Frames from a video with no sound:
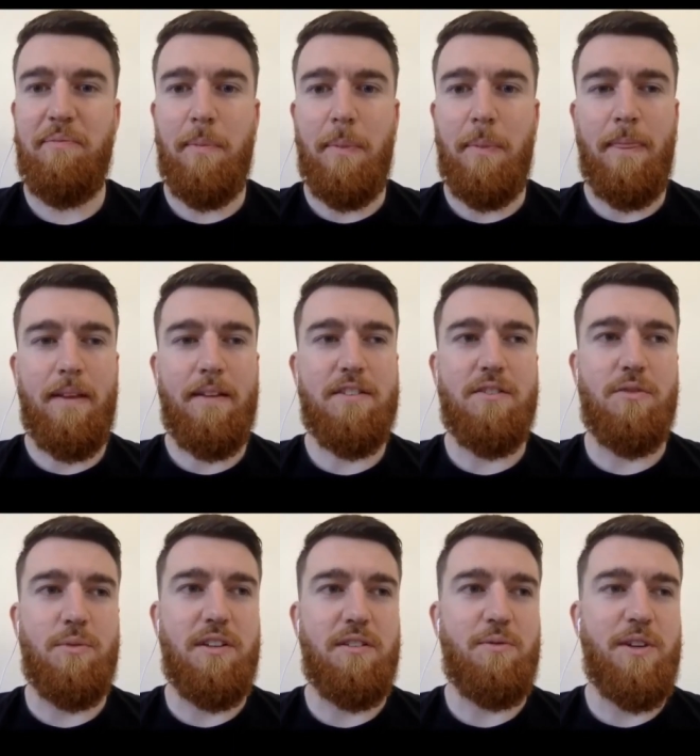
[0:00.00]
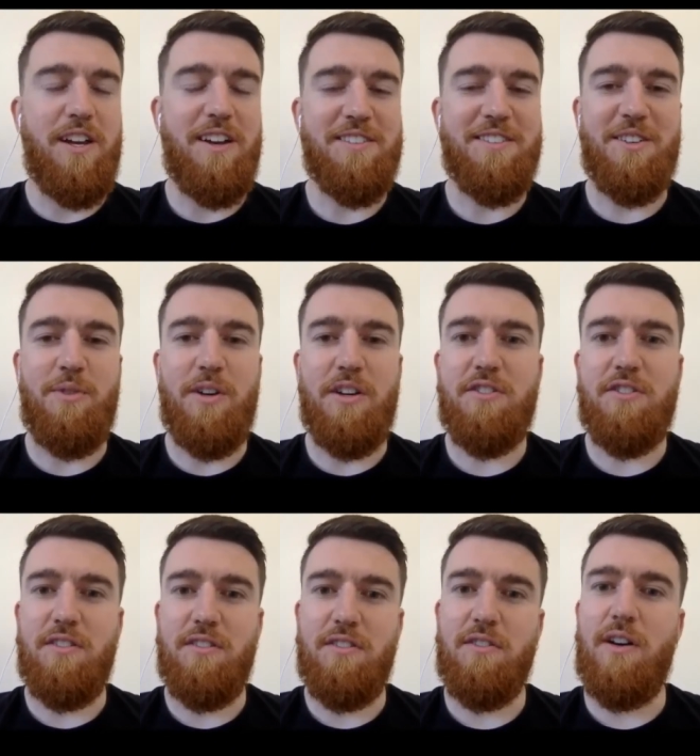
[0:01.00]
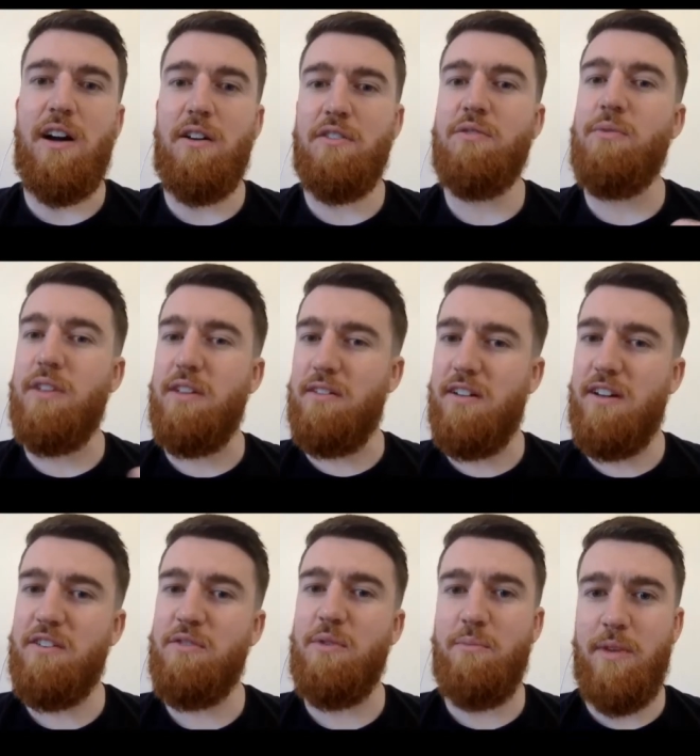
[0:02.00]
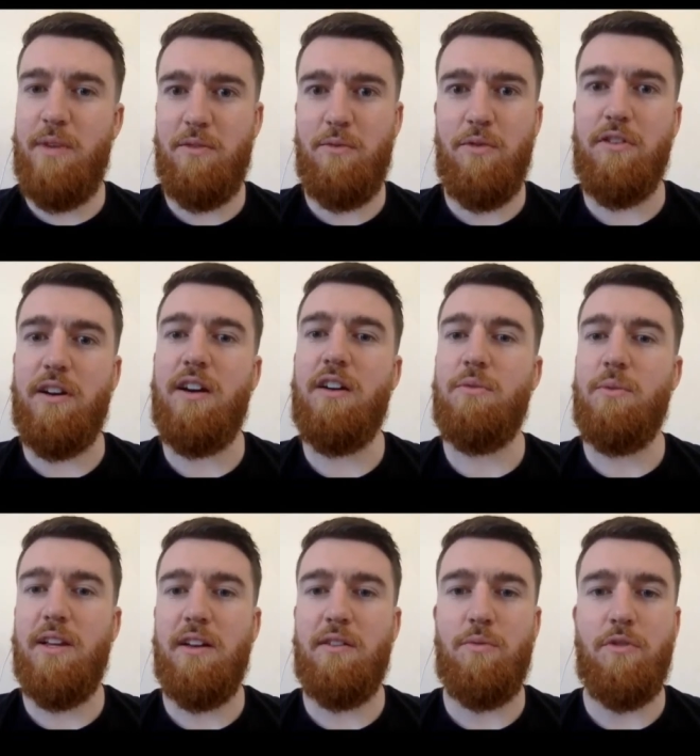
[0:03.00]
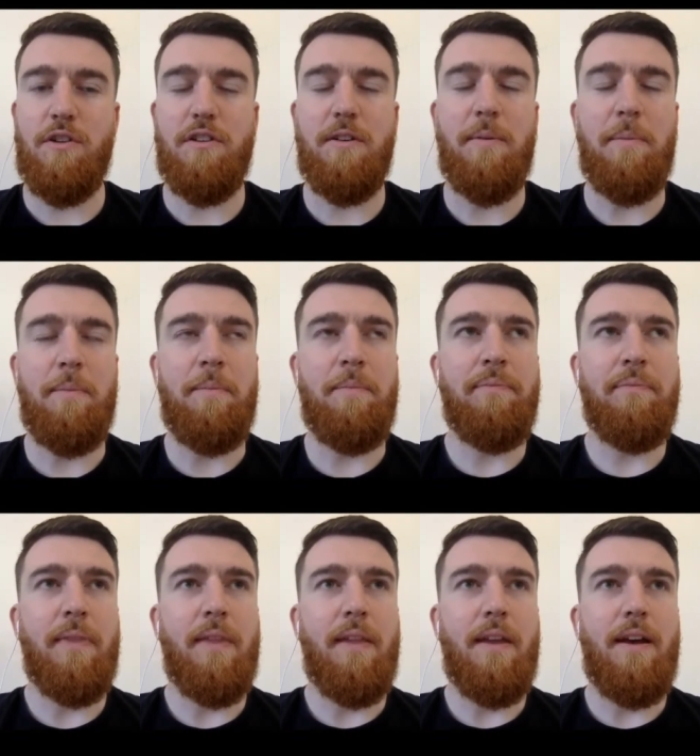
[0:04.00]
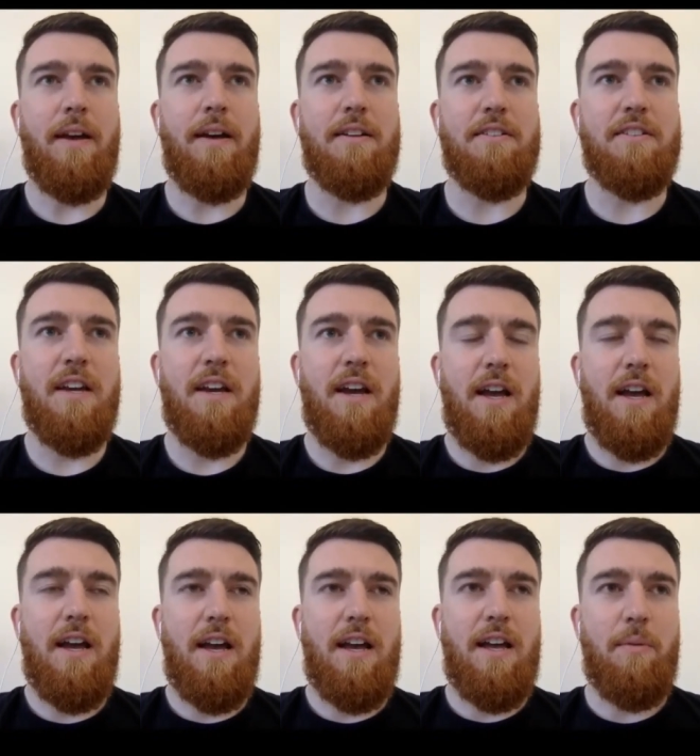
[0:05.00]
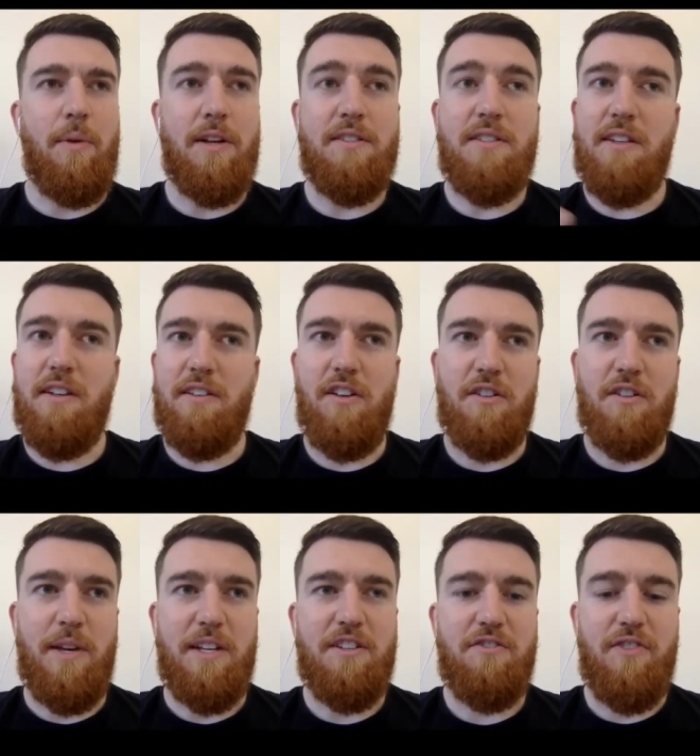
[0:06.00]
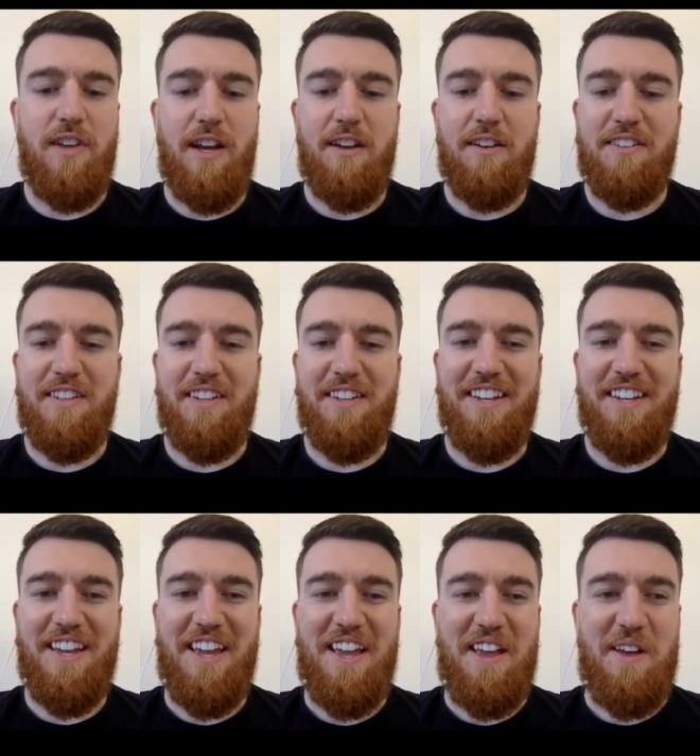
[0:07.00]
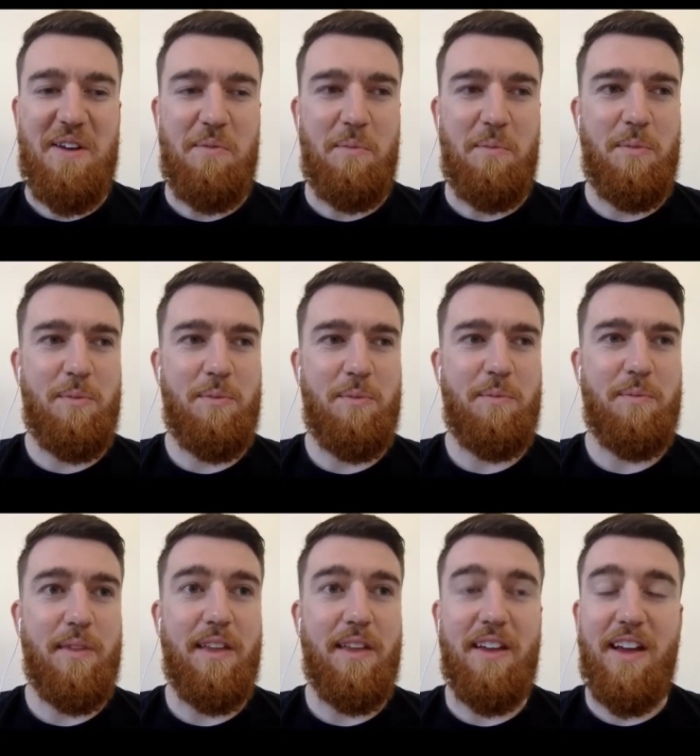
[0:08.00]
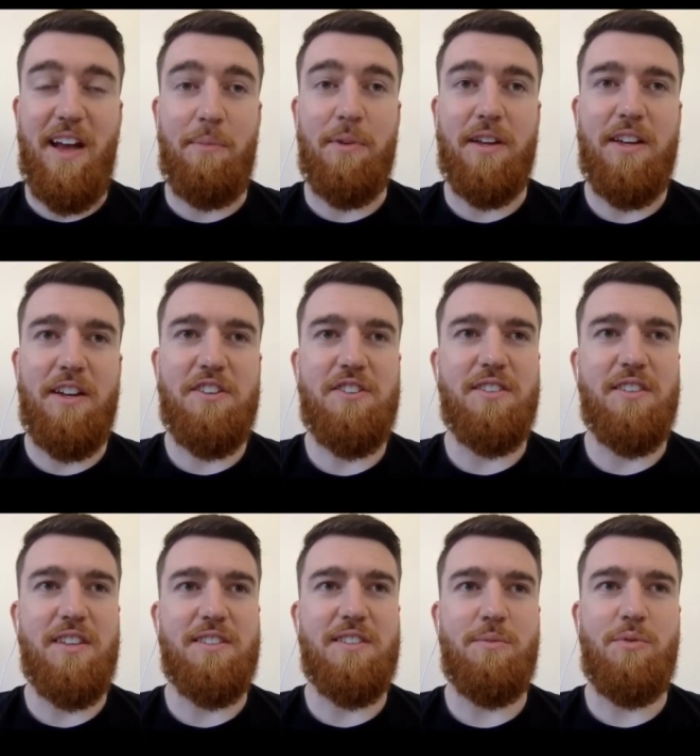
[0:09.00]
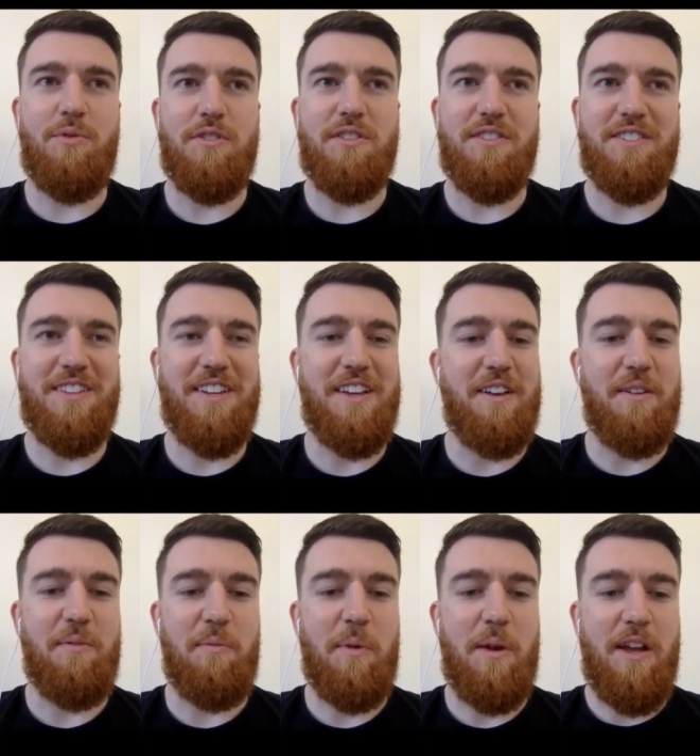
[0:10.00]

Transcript: So we we asked the question, so how do we how do we make water? How do we get water? And um, I'd seen an augmented reality um, uh, application that supported um,